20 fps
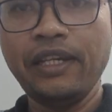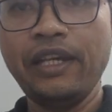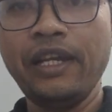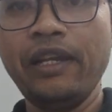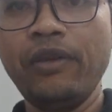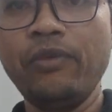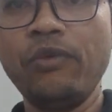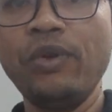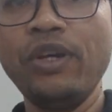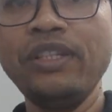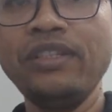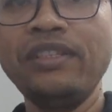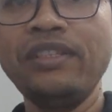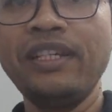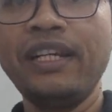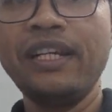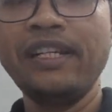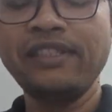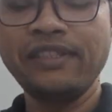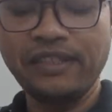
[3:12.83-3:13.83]
And once
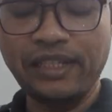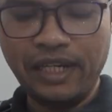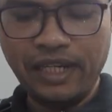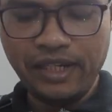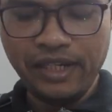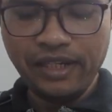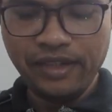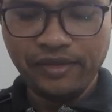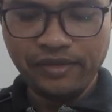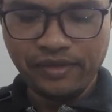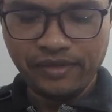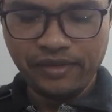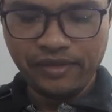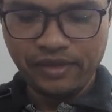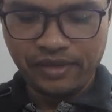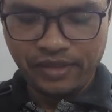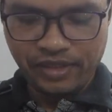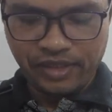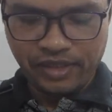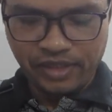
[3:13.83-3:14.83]
it's started,
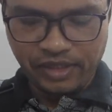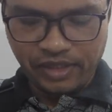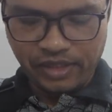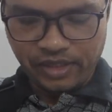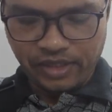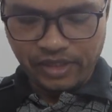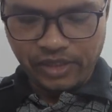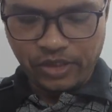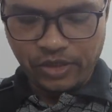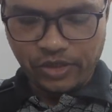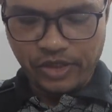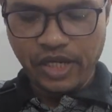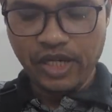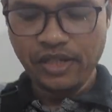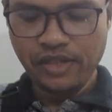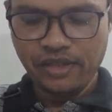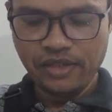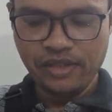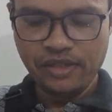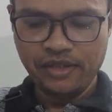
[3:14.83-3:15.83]
you
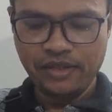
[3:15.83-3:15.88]
can